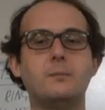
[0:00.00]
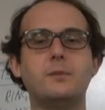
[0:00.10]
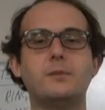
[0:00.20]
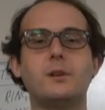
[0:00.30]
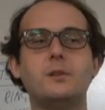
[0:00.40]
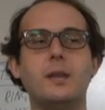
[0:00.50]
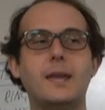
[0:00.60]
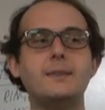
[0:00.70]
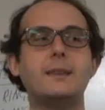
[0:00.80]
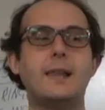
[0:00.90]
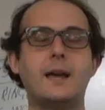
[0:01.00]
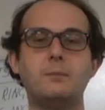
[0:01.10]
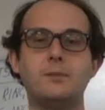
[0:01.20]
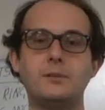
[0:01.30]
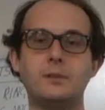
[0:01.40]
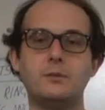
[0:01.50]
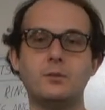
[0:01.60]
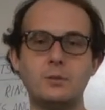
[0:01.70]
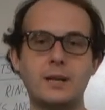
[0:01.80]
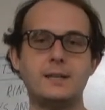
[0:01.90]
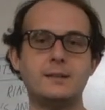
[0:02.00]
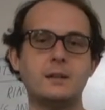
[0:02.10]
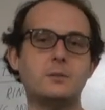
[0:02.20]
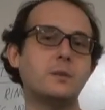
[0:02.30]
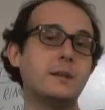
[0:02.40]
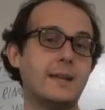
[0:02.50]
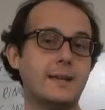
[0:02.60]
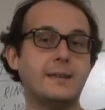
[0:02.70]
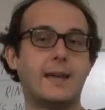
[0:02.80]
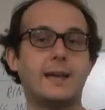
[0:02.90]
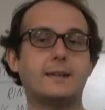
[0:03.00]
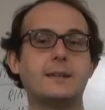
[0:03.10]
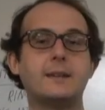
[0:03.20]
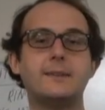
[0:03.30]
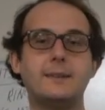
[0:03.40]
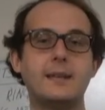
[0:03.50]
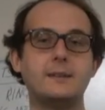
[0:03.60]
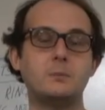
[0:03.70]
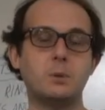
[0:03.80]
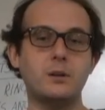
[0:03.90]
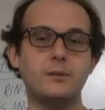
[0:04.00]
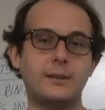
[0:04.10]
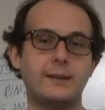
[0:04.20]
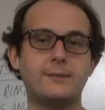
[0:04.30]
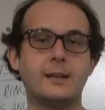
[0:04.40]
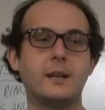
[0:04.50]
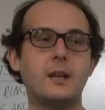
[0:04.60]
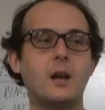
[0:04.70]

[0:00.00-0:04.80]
So in the labs, you've already done all the data handling and the data processing.